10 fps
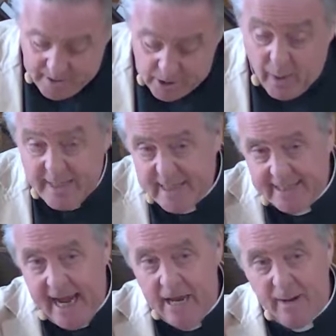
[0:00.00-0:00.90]
was once a
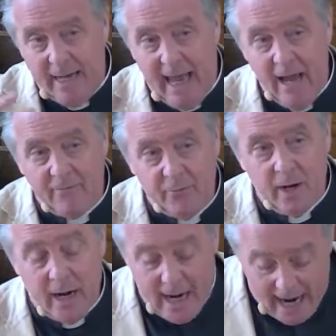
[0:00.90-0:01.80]
day in my life
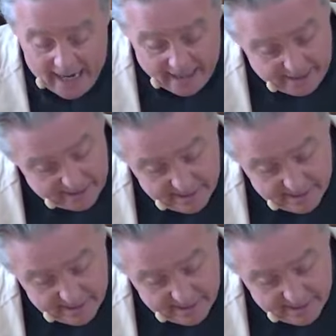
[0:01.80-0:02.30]
where I